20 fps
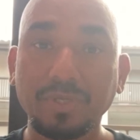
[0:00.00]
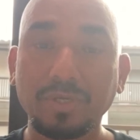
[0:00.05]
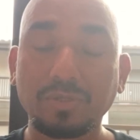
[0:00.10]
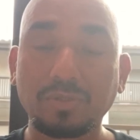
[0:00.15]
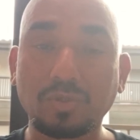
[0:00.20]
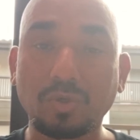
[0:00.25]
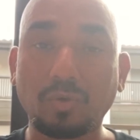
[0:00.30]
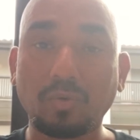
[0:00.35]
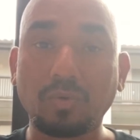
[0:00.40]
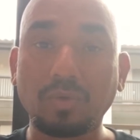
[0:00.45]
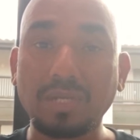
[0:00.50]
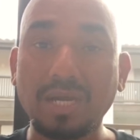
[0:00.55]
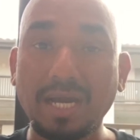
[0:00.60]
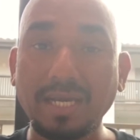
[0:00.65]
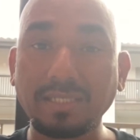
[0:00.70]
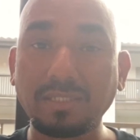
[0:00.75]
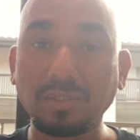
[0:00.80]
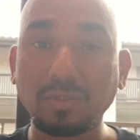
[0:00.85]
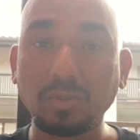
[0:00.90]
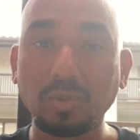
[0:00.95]
So
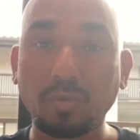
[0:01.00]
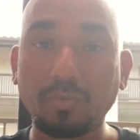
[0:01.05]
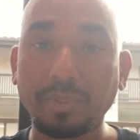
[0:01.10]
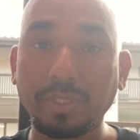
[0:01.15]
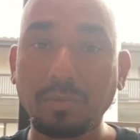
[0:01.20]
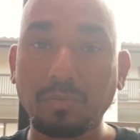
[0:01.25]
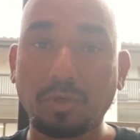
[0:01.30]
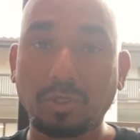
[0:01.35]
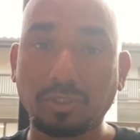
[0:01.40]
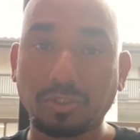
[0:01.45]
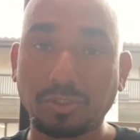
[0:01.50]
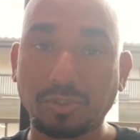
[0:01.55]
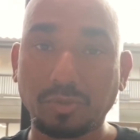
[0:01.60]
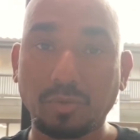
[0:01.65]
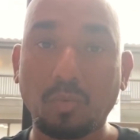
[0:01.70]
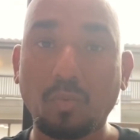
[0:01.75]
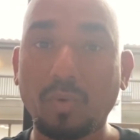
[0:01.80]
neither know be what to do.